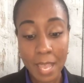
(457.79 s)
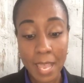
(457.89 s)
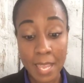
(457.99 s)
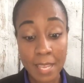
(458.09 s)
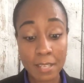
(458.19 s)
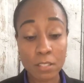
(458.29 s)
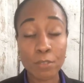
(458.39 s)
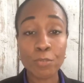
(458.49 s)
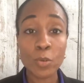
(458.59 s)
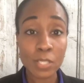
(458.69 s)
And the
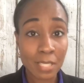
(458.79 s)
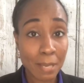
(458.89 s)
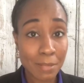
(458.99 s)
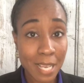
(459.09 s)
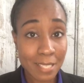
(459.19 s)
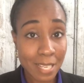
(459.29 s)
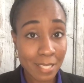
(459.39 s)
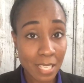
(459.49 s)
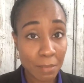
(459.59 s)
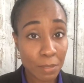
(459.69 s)
4 steps, as I
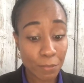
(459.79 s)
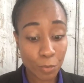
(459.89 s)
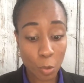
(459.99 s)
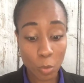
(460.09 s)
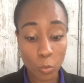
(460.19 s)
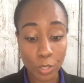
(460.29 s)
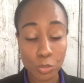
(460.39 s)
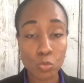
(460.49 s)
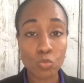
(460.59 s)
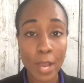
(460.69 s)
said before, were
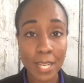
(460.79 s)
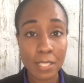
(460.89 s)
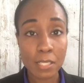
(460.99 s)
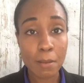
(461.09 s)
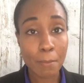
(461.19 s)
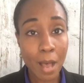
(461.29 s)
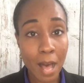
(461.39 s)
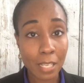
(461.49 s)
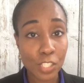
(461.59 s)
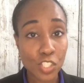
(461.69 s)
to write,
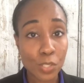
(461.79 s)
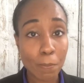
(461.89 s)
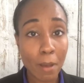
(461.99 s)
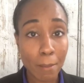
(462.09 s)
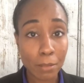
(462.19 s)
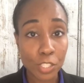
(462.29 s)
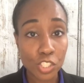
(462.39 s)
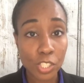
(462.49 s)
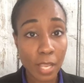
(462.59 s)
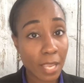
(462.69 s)
polish,
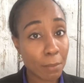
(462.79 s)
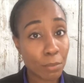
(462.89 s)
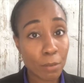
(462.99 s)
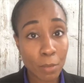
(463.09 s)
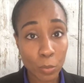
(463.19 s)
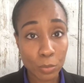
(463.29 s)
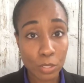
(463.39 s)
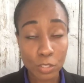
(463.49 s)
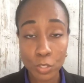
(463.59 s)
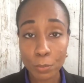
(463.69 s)
publish, and promote.
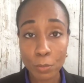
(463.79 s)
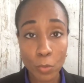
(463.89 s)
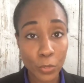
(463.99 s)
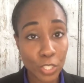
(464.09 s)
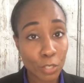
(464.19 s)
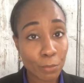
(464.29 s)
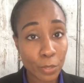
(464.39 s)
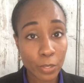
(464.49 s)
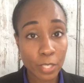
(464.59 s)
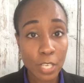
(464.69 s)
You're promoting your
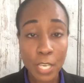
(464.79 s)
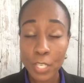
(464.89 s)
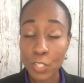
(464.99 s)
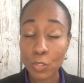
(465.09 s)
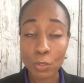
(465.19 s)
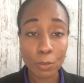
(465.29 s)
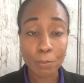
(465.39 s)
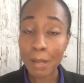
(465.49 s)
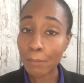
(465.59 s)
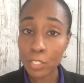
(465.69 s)
book, you're
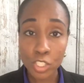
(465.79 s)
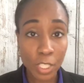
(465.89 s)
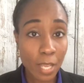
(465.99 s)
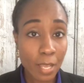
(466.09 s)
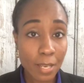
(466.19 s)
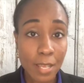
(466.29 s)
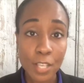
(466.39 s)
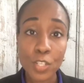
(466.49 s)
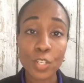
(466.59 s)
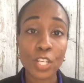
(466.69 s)
publishing it,
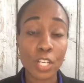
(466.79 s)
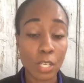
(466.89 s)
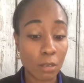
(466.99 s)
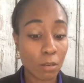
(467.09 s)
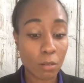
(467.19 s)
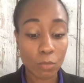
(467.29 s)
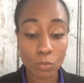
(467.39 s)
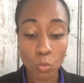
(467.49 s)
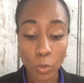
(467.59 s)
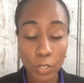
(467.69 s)
you're going to
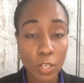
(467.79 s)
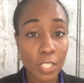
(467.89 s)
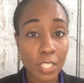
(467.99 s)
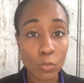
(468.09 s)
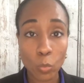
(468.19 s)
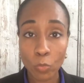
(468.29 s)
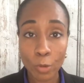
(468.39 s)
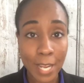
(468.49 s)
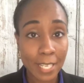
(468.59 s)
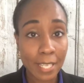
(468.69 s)
work on it,
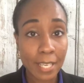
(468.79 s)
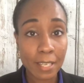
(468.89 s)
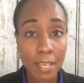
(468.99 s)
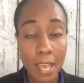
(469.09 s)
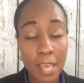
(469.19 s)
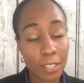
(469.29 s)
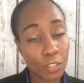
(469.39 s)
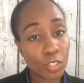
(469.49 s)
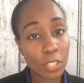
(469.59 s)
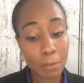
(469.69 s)
writing it, and then
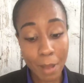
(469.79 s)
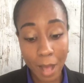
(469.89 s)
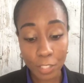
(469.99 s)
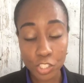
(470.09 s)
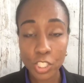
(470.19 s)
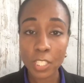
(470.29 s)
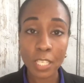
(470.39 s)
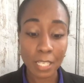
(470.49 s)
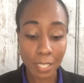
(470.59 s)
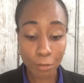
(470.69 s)
you're going to polish it,
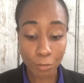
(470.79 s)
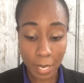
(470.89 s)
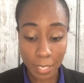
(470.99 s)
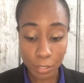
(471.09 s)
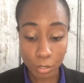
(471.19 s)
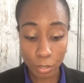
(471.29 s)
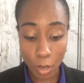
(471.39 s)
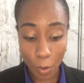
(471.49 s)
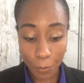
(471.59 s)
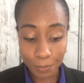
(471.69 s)
getting it ready to go.